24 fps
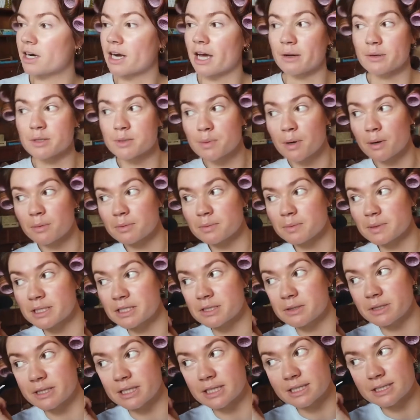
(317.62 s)
and I was probably
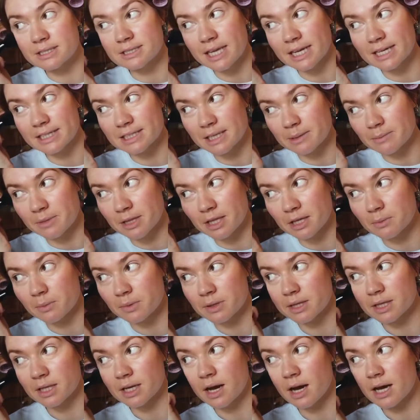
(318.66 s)
doing the exact same thing
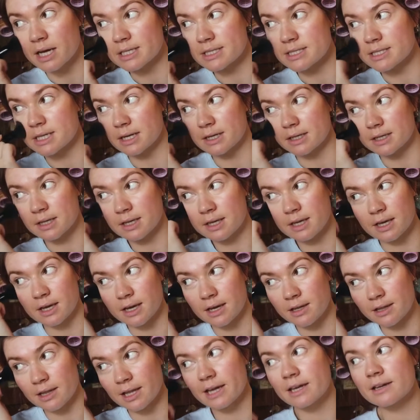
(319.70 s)
with the guys down
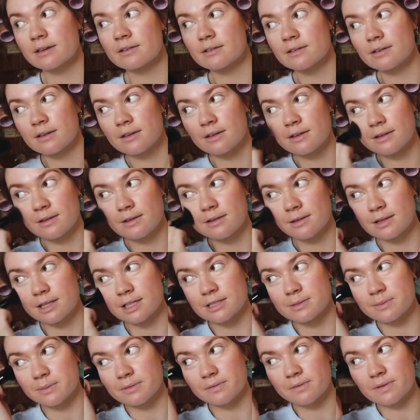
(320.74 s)
here. Like,
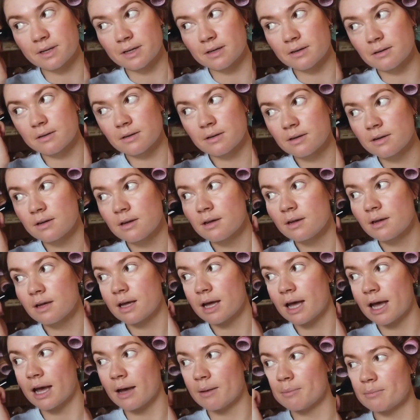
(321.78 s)
let's be real,
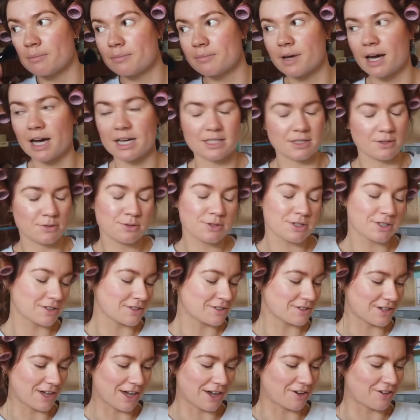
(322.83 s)
high school's
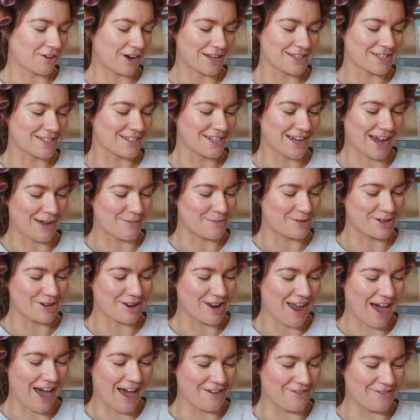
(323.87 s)
a crazy time in your
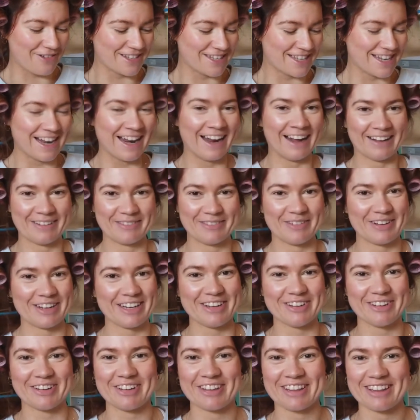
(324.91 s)
life, isn't it,
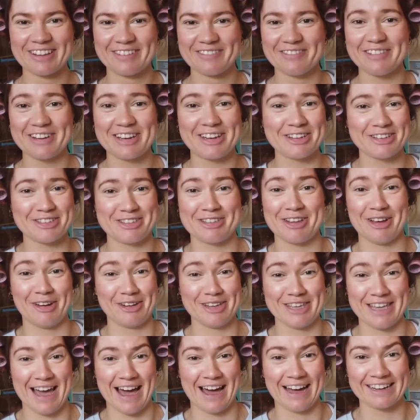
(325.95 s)
when you're so
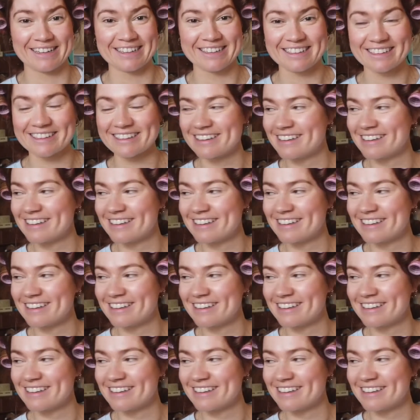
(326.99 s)
young.